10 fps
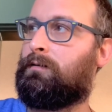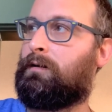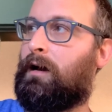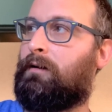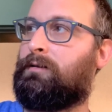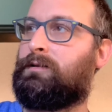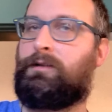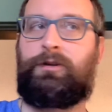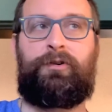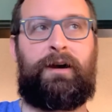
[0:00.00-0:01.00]
How does
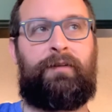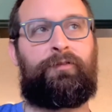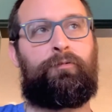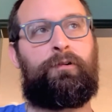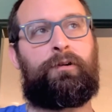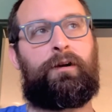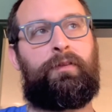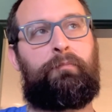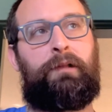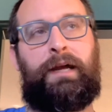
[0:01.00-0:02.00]
this craft work on the
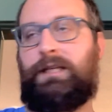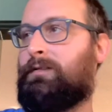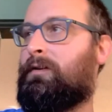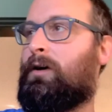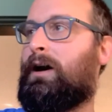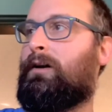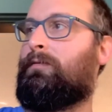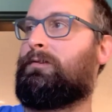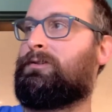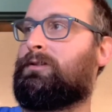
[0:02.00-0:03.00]
plains of Ohio
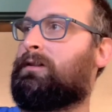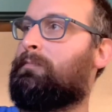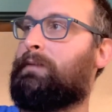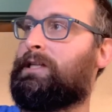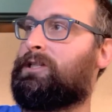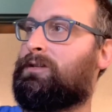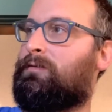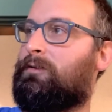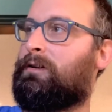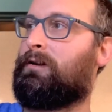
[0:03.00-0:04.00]
versus on the beaches of
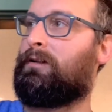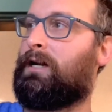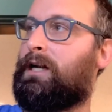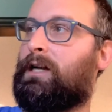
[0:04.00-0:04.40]
North Carolina?